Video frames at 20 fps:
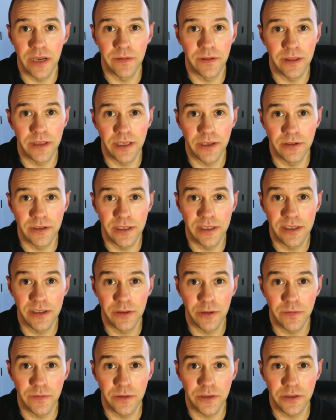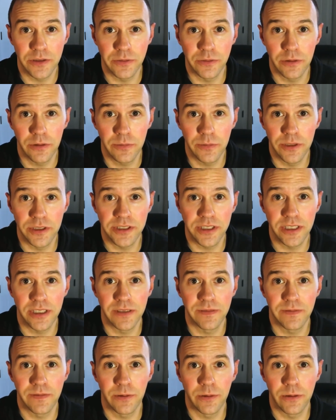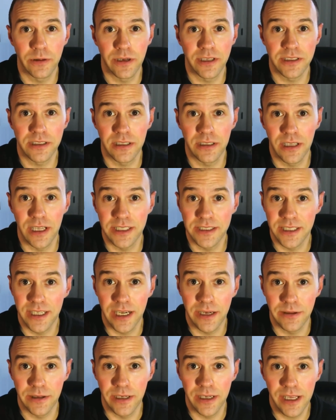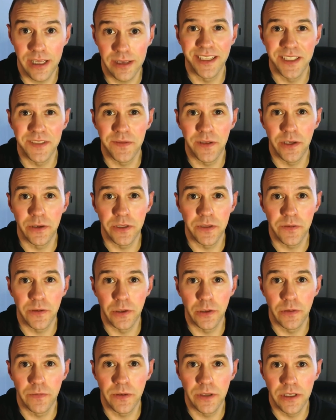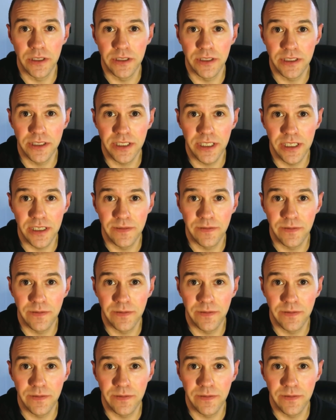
everything you need to know for school while studying for as little as an hour a day. This video is for you if you need to study